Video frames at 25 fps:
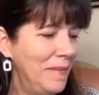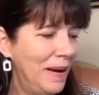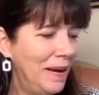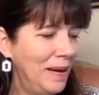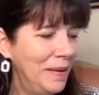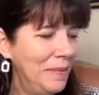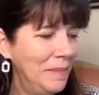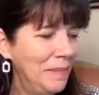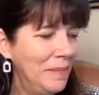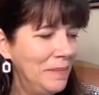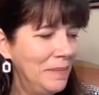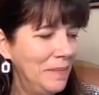
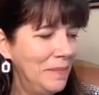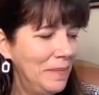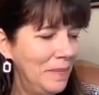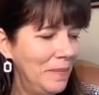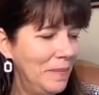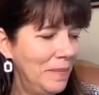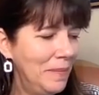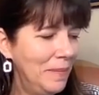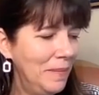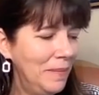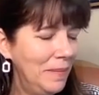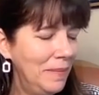I'm
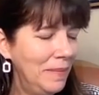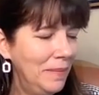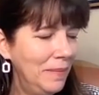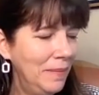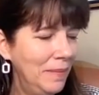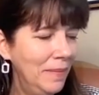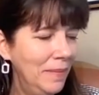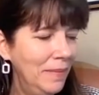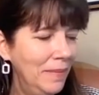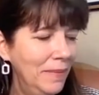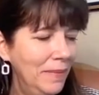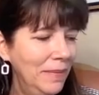
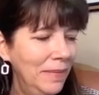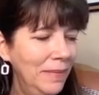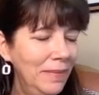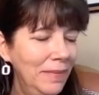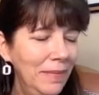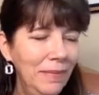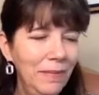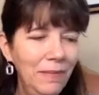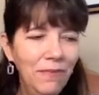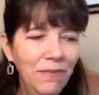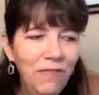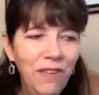
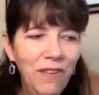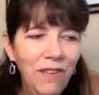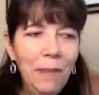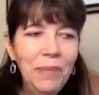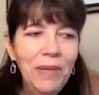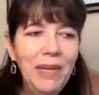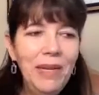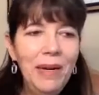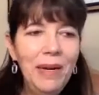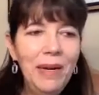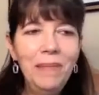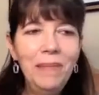
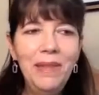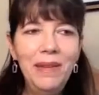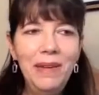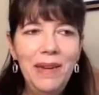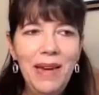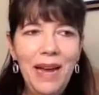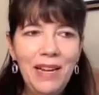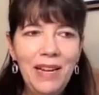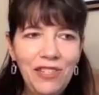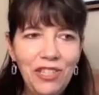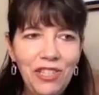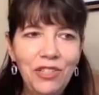wrapping up the
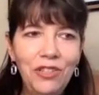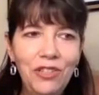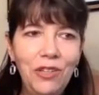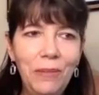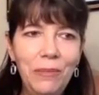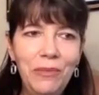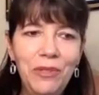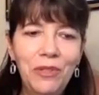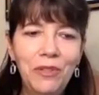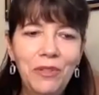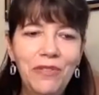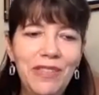national
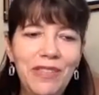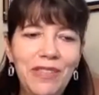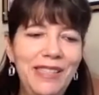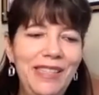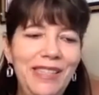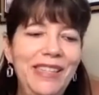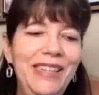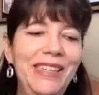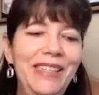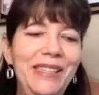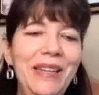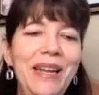
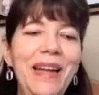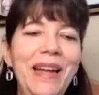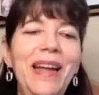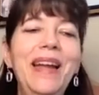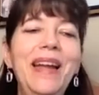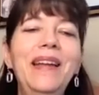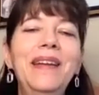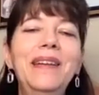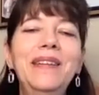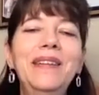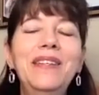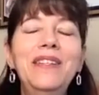observances
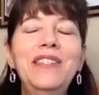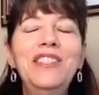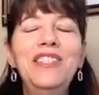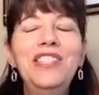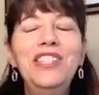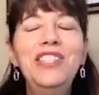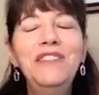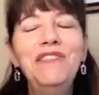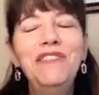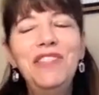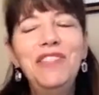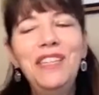and
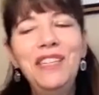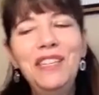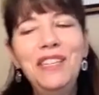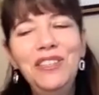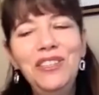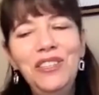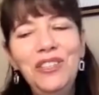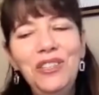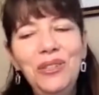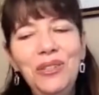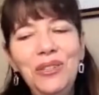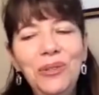
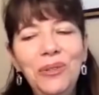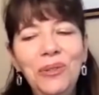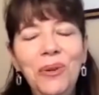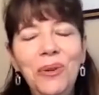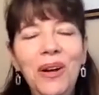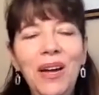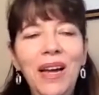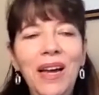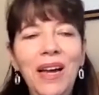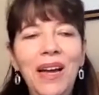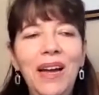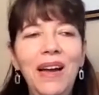shifting
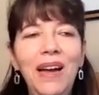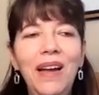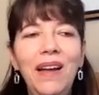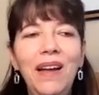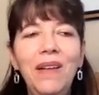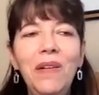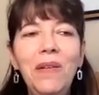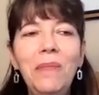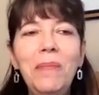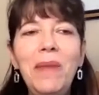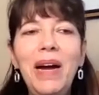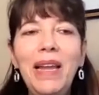to
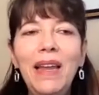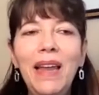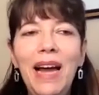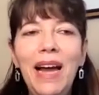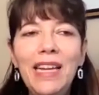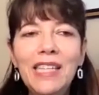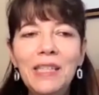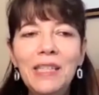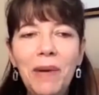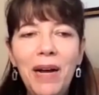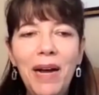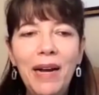my
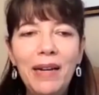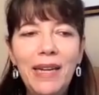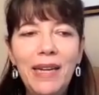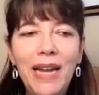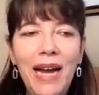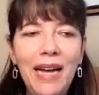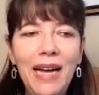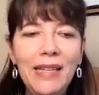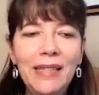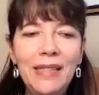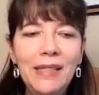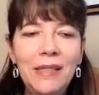last
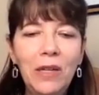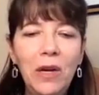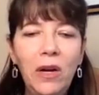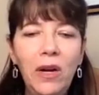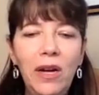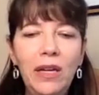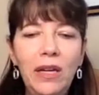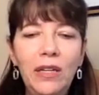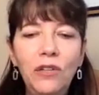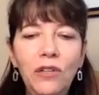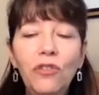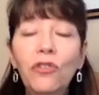podcast
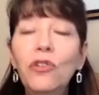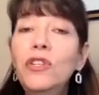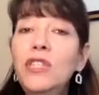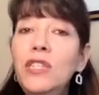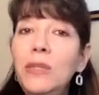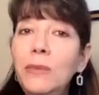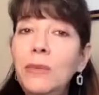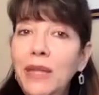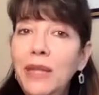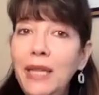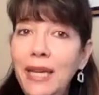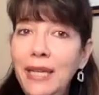on
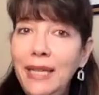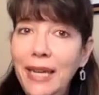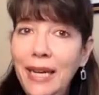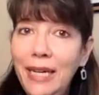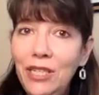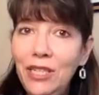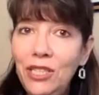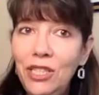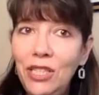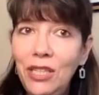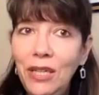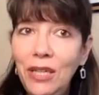cruising with
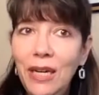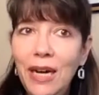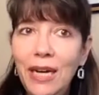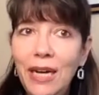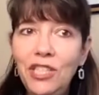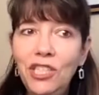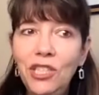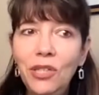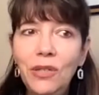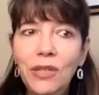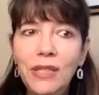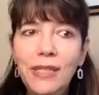ADHD.
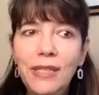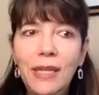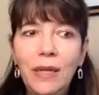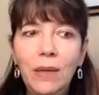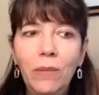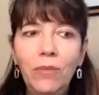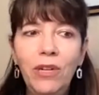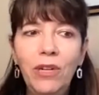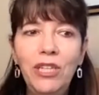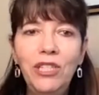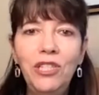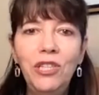I shared a
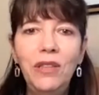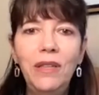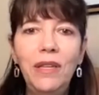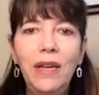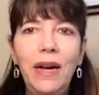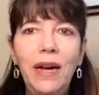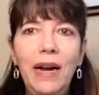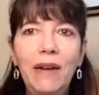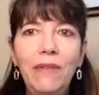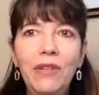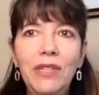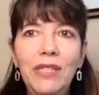celebration
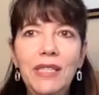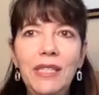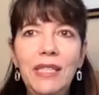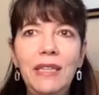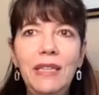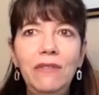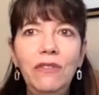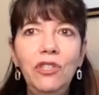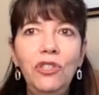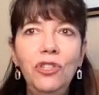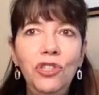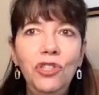that I
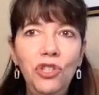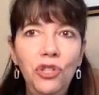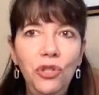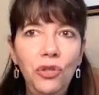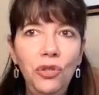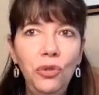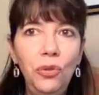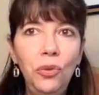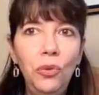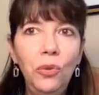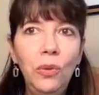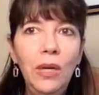received
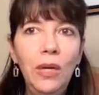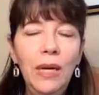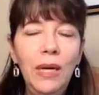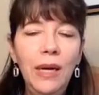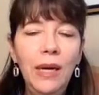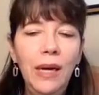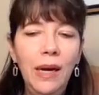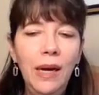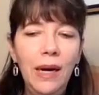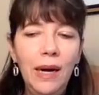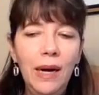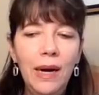2
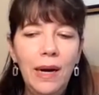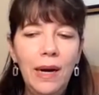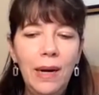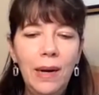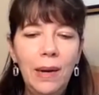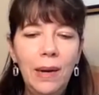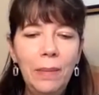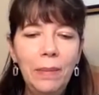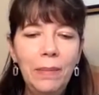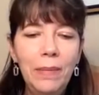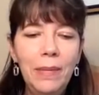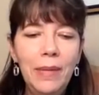
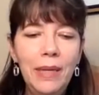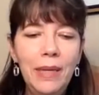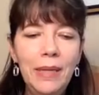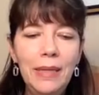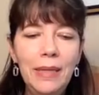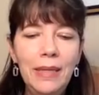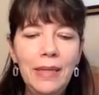Cosco